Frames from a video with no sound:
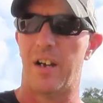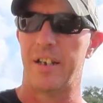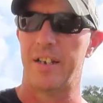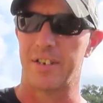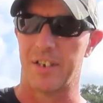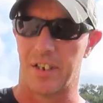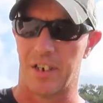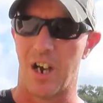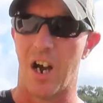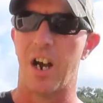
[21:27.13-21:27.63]

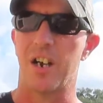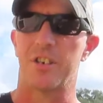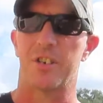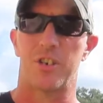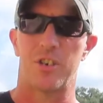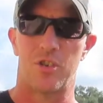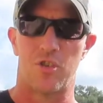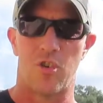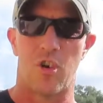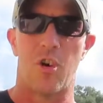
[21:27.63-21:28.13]
It's a
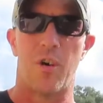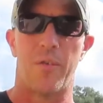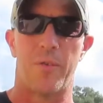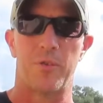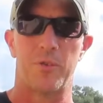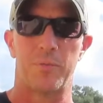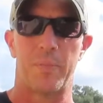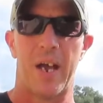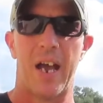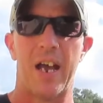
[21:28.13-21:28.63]
constant draw on
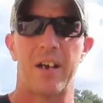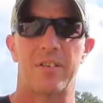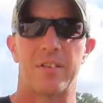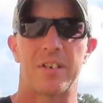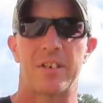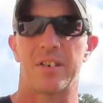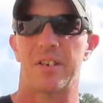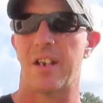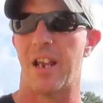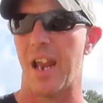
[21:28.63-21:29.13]
those
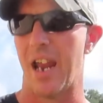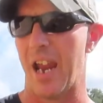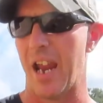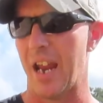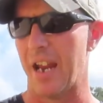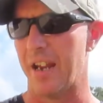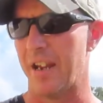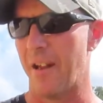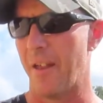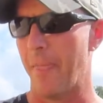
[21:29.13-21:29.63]
batteries,
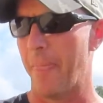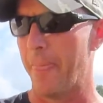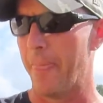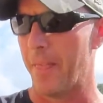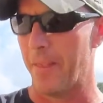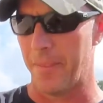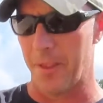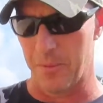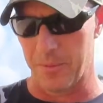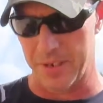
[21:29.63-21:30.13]
and
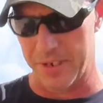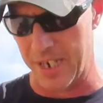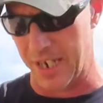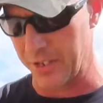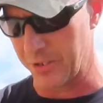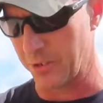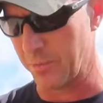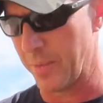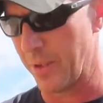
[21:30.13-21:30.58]
they would take their